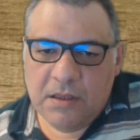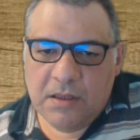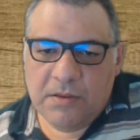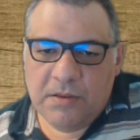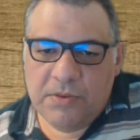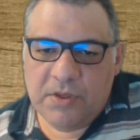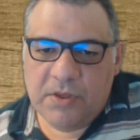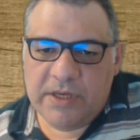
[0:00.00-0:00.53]

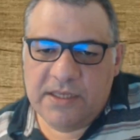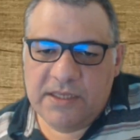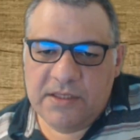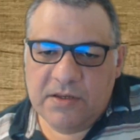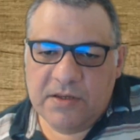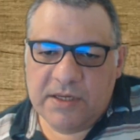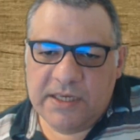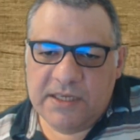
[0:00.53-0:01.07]
Knight
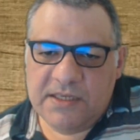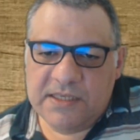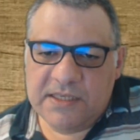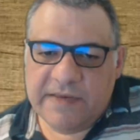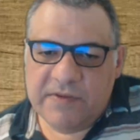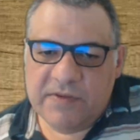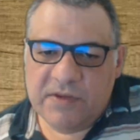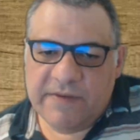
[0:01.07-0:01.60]

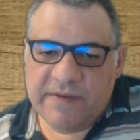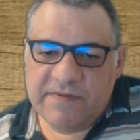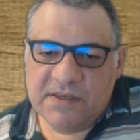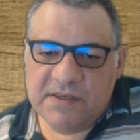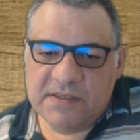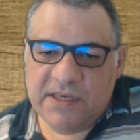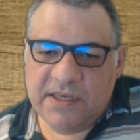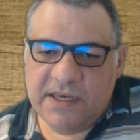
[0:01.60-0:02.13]
97, knight
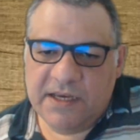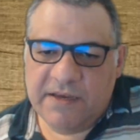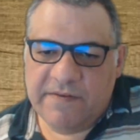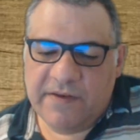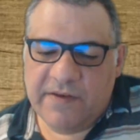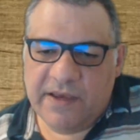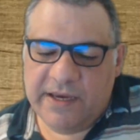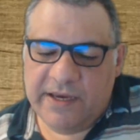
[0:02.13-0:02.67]
f6, king
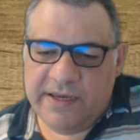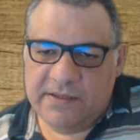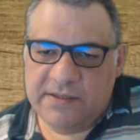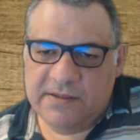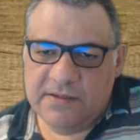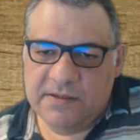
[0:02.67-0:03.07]
f8.